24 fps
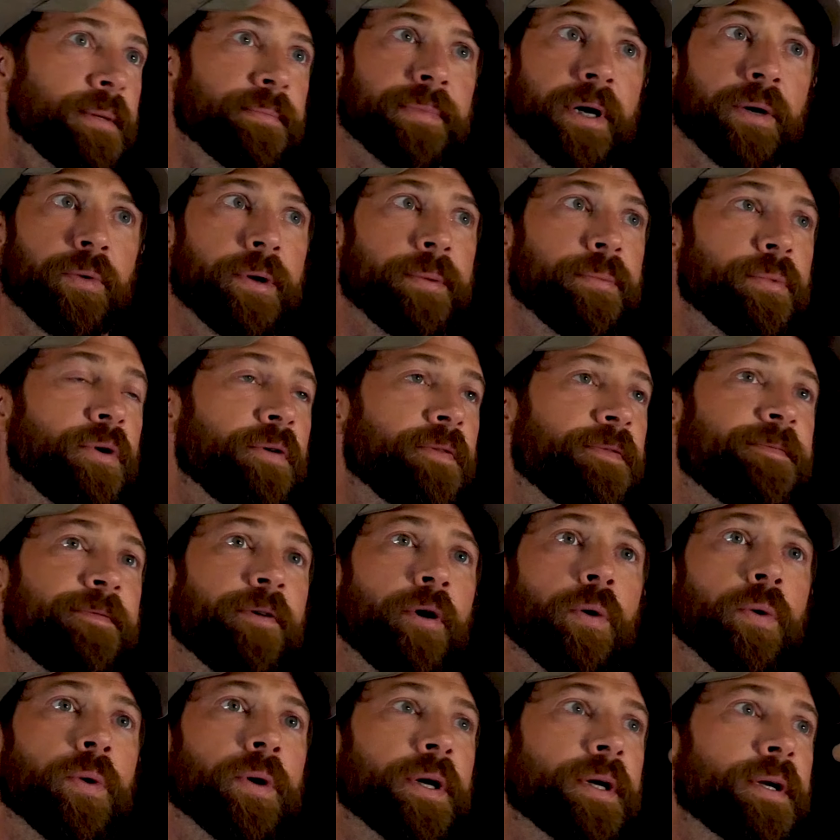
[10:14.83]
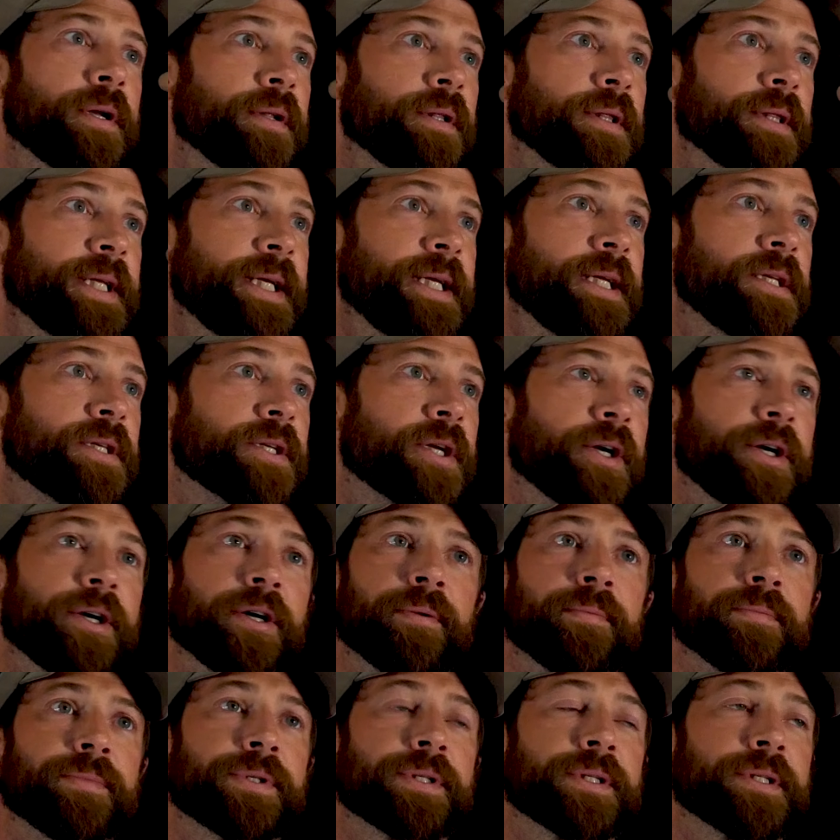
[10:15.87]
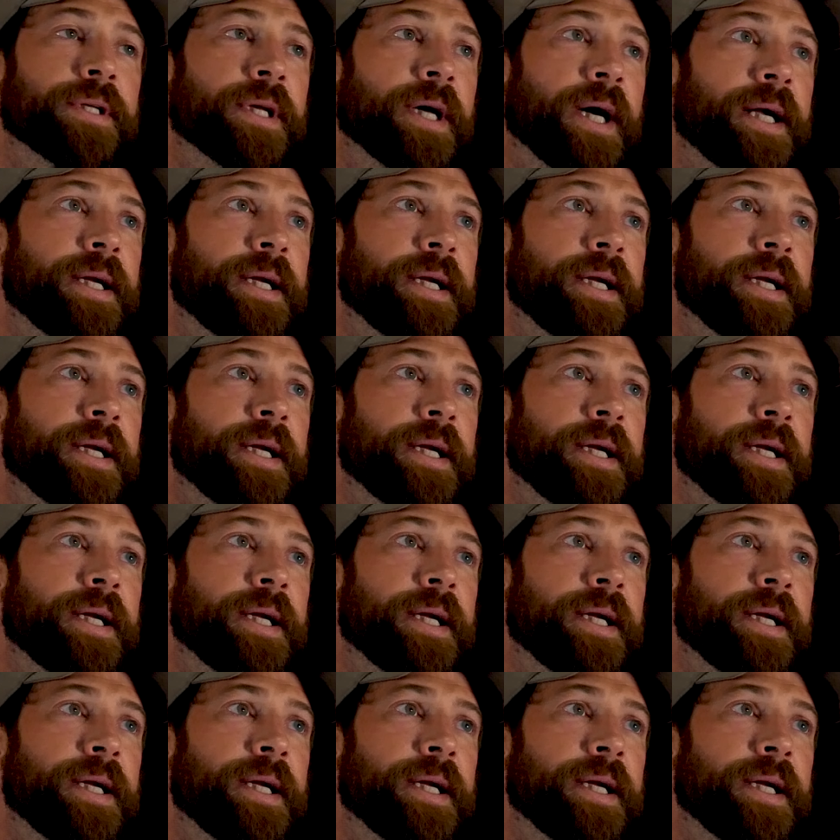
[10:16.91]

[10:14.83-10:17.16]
But we move forward, lead terms.